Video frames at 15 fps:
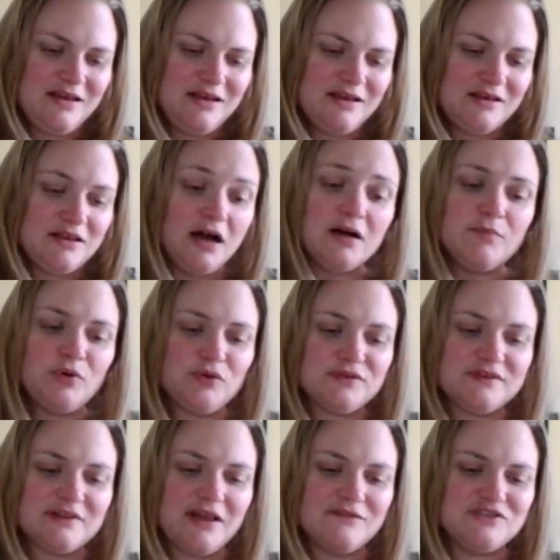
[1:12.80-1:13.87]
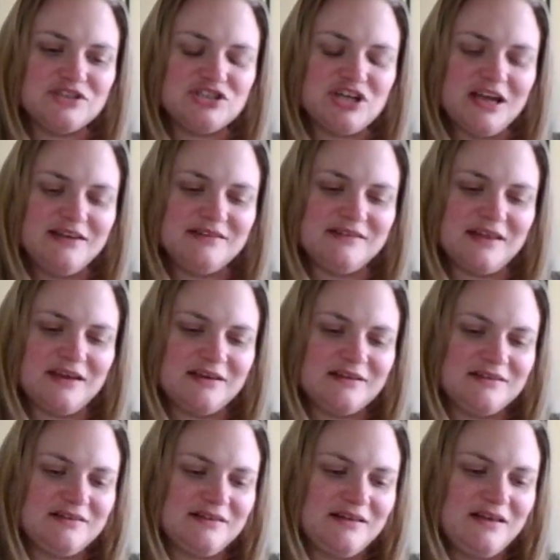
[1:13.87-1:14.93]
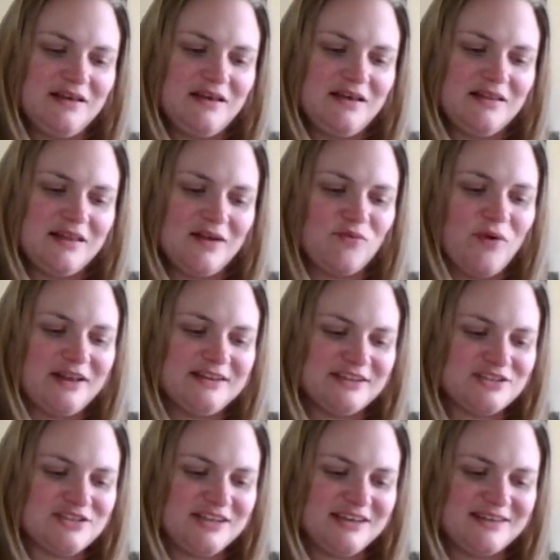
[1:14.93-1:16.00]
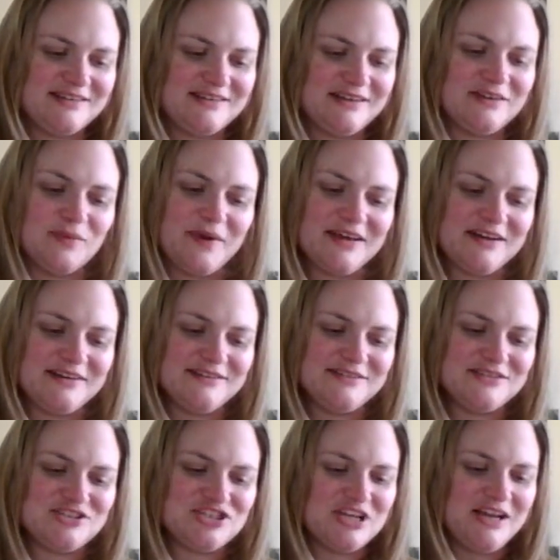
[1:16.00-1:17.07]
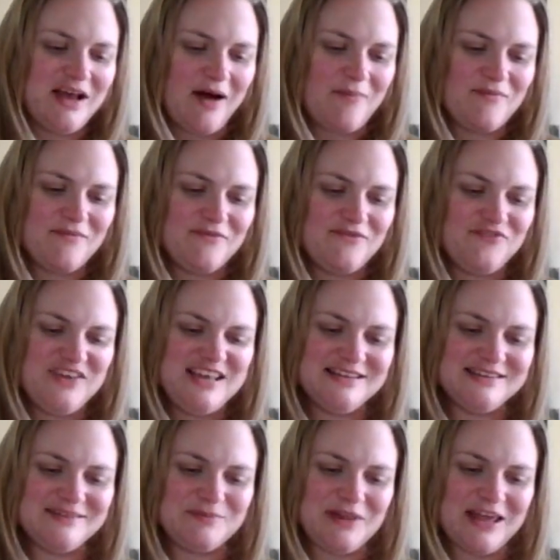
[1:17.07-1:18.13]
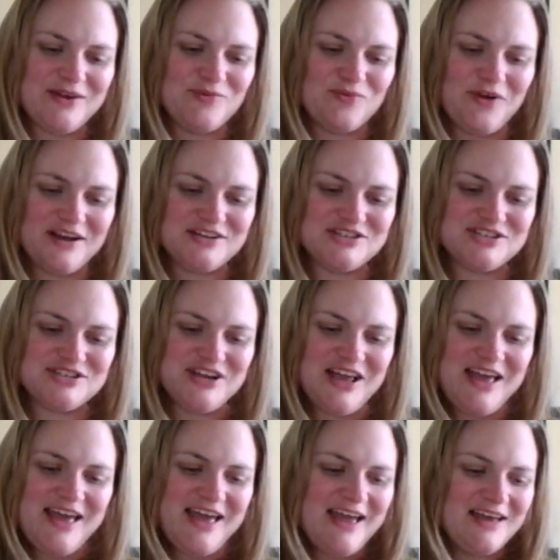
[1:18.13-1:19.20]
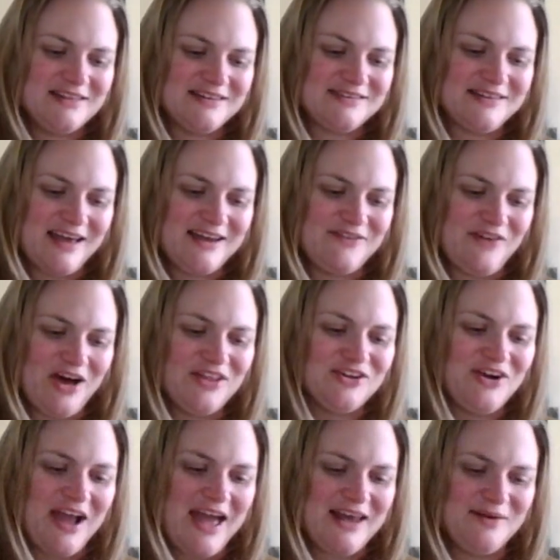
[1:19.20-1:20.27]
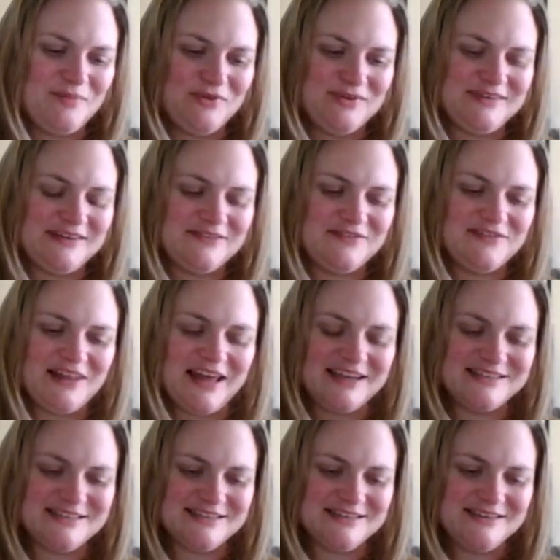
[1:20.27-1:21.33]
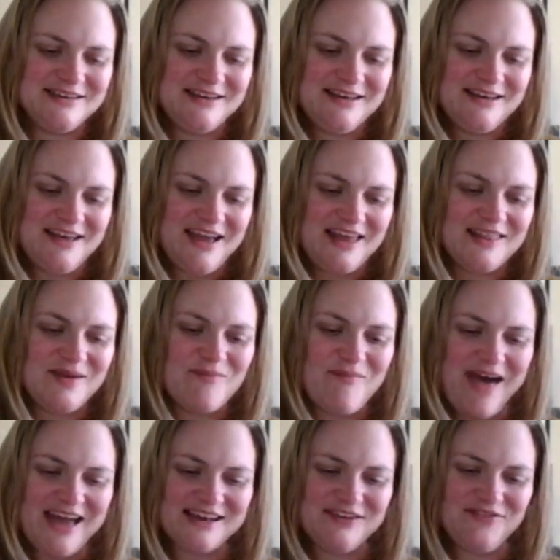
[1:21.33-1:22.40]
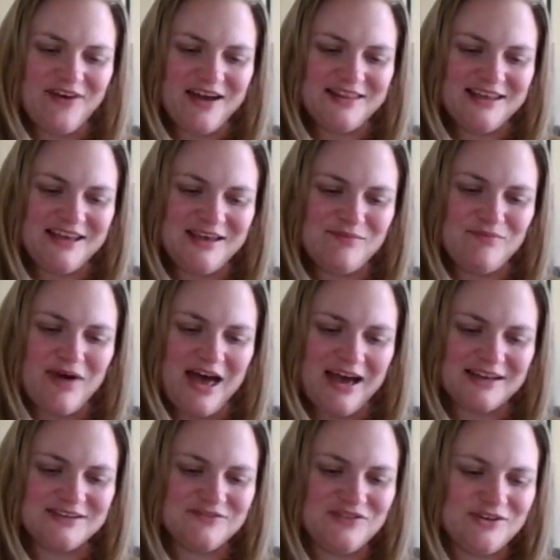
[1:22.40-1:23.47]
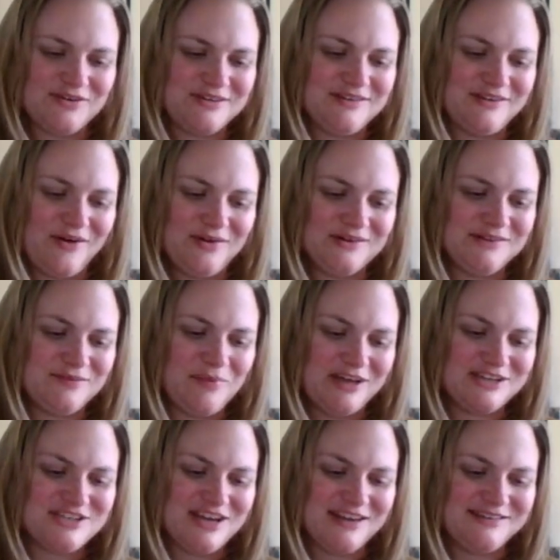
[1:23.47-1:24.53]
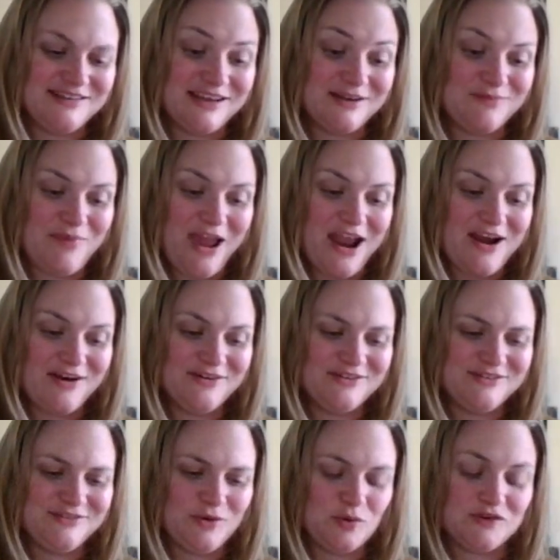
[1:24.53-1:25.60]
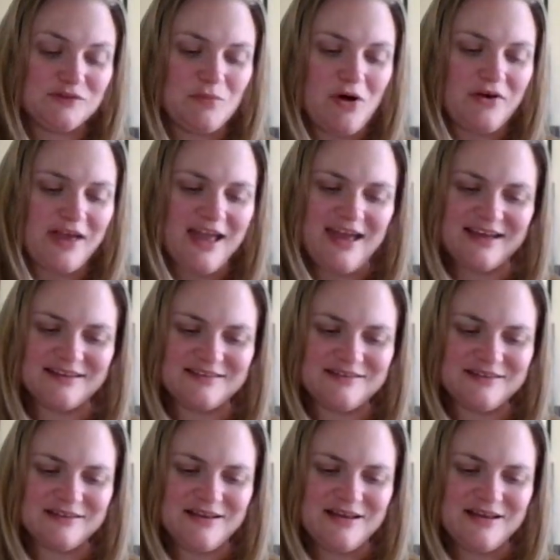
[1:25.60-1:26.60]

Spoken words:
Young bulls love to chase things. They relish the exhilarated, chin-up, feet-splayed rush and the sight of other animals in flight, and they magnify the impact of their assaults by chasing in pairs or small gangs.